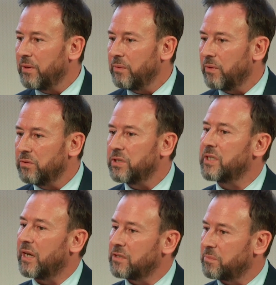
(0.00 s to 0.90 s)
who
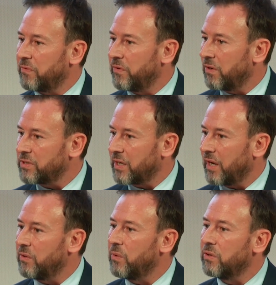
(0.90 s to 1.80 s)
understands a profit and loss
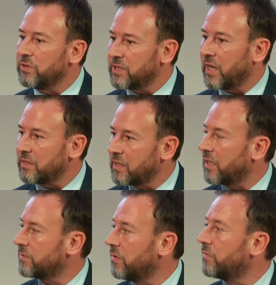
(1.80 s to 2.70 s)
account, who understands a
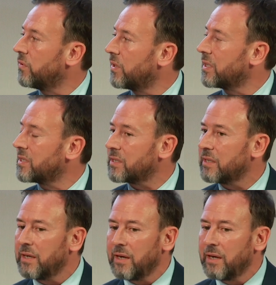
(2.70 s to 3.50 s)
cash flow forecast.